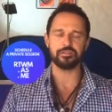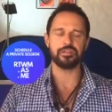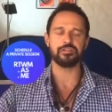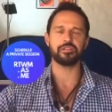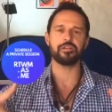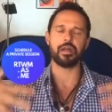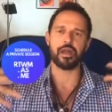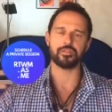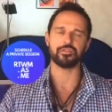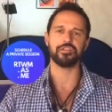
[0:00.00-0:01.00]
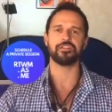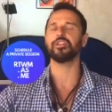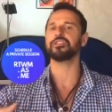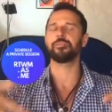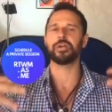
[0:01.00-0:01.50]
You need to go out. You need to
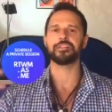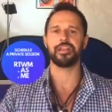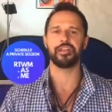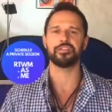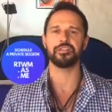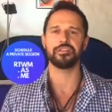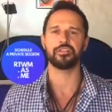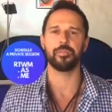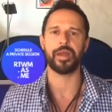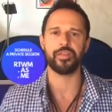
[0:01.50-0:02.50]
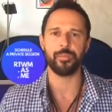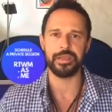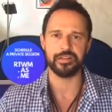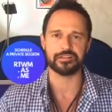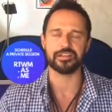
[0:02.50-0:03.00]
go to mountains. You need to go by the
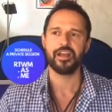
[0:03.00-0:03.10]
beach.